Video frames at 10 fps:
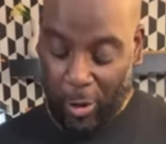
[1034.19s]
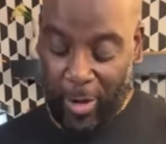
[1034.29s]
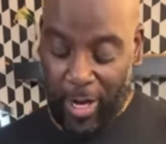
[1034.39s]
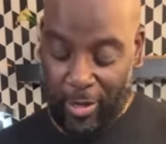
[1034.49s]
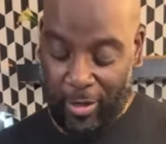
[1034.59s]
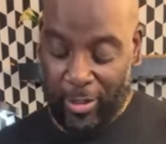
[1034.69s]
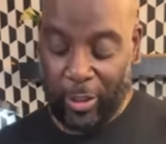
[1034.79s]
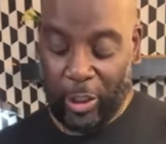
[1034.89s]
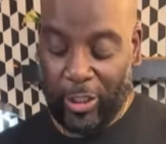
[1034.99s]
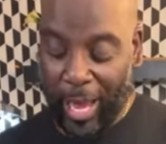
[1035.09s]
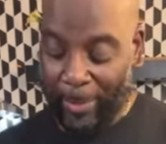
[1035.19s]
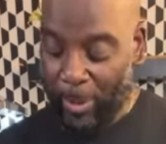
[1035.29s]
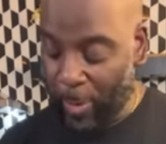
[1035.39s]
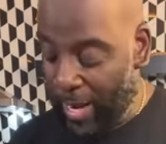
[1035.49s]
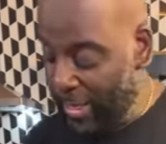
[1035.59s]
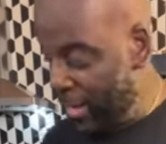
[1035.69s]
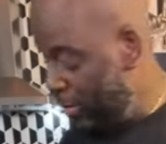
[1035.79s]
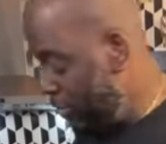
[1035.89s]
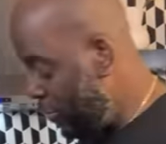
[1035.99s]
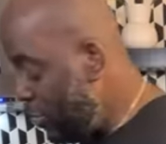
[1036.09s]
Okay? Stop it right
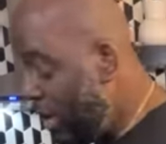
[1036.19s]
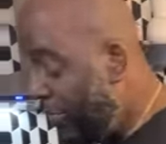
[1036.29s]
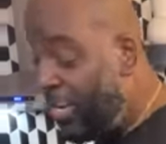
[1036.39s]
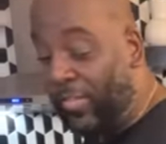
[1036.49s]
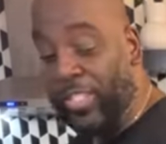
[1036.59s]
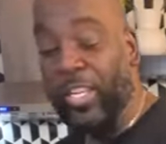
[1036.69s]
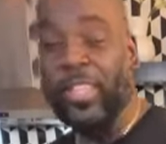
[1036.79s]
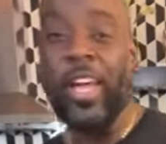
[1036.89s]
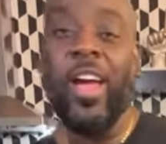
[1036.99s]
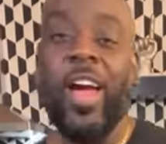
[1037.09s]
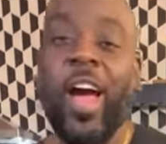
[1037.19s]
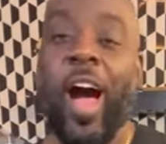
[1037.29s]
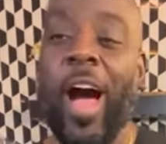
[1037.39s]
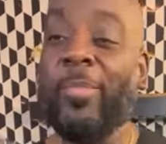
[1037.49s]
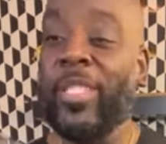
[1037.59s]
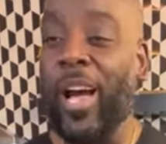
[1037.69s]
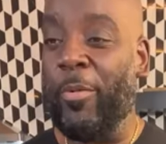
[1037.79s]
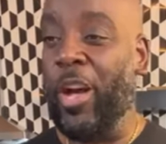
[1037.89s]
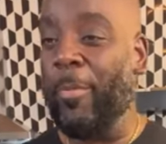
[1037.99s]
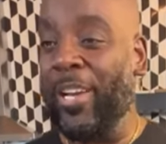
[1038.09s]
now. You have never done that. I'm
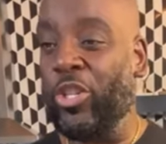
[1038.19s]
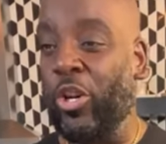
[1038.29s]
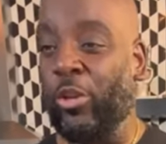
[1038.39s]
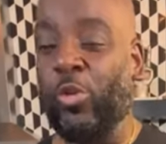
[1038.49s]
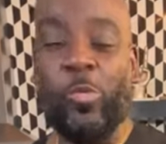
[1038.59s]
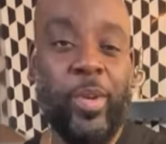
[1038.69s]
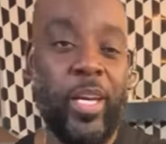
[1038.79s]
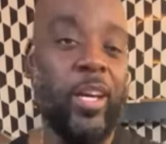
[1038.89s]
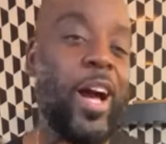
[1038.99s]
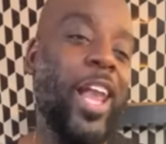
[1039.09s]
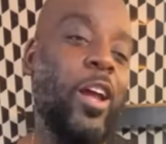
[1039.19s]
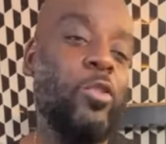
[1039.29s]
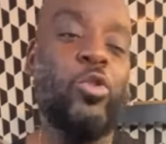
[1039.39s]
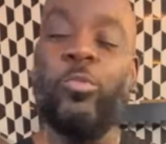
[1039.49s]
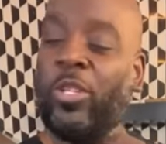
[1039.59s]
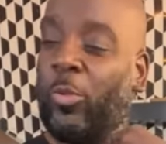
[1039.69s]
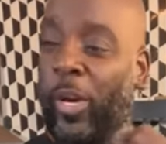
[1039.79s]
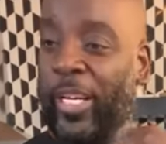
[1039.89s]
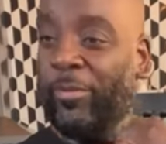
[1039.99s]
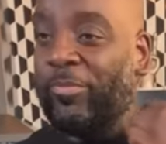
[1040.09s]
sorry, y'all. My shirt too big. I lost too much
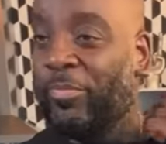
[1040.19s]
weight.